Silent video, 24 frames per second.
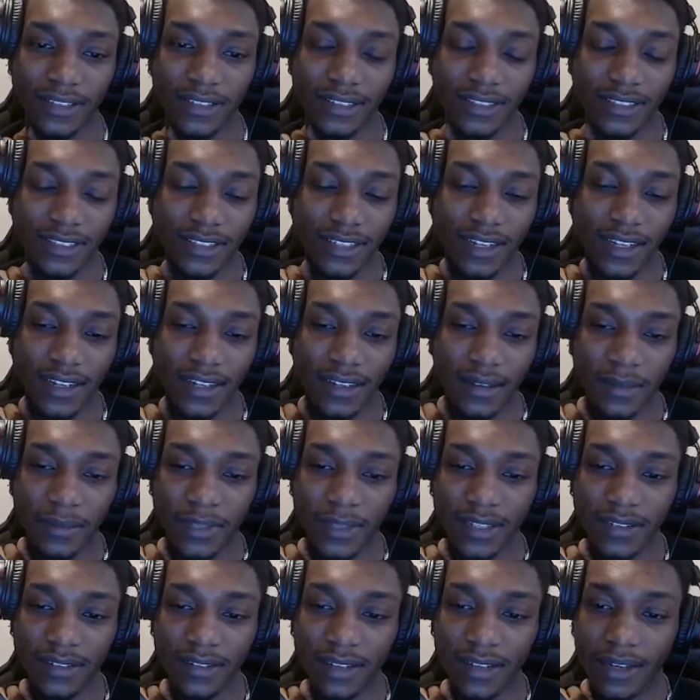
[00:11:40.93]
jack, that
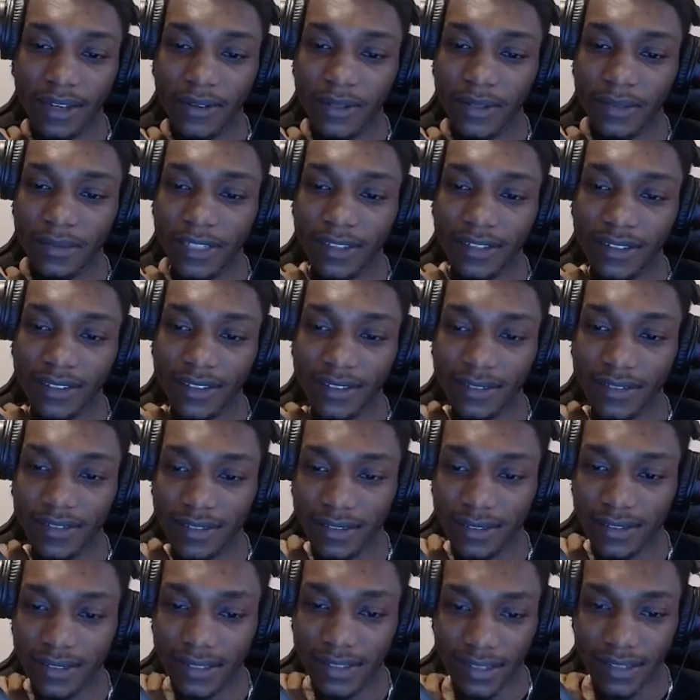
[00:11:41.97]
would have been
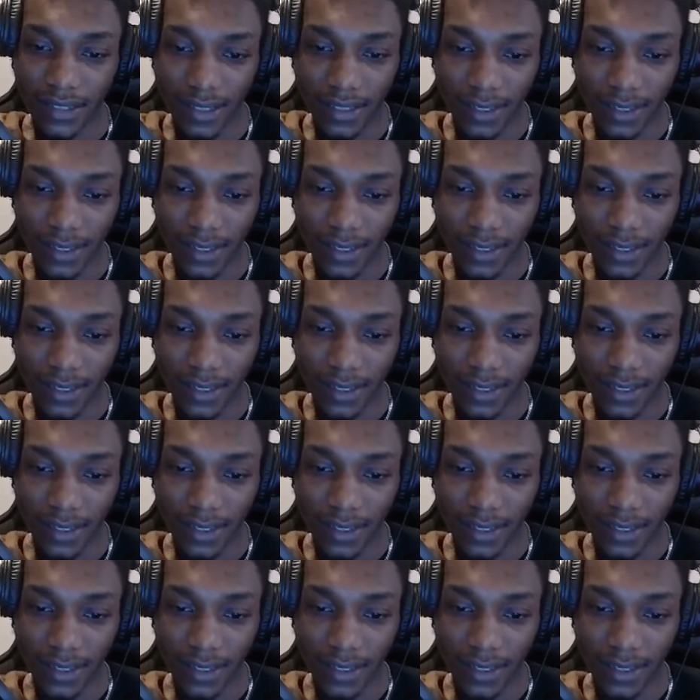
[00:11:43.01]
nice.